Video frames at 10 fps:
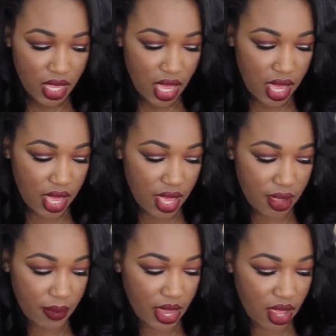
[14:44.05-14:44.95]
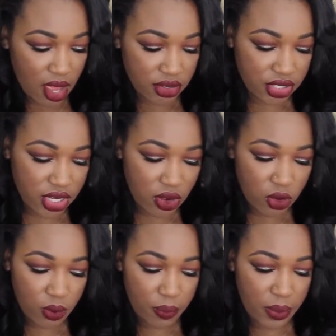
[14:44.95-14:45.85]
Um, I
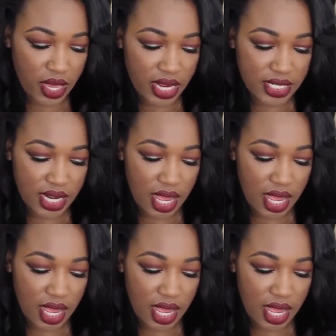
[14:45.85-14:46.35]
also picked